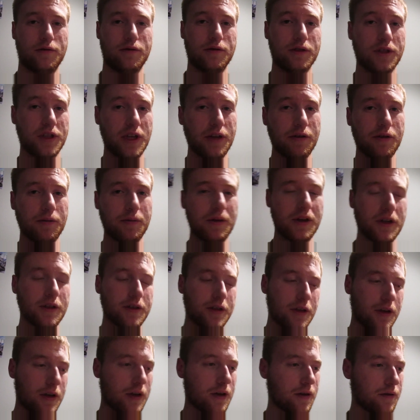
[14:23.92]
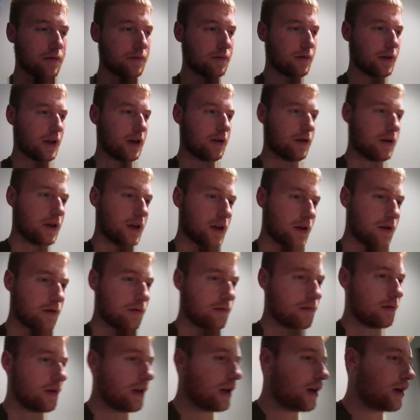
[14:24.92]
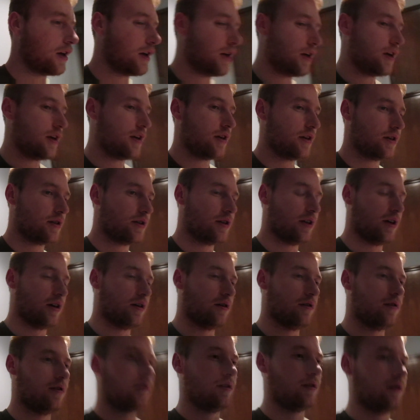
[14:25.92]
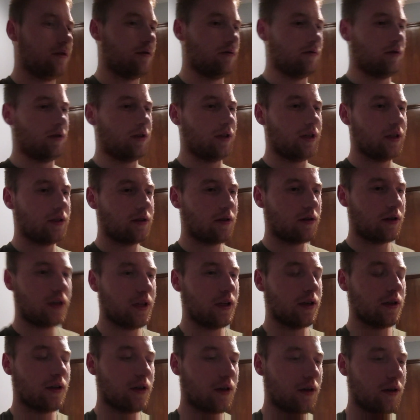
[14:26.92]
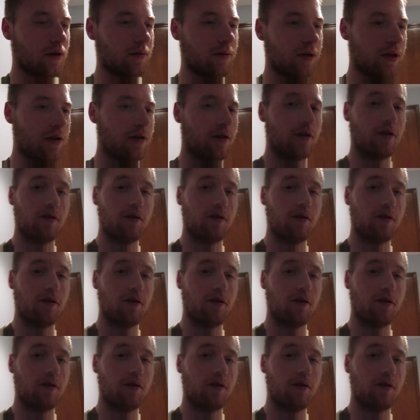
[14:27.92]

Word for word: Seven minutes again. Okay. So, really, that's all I had to talk about.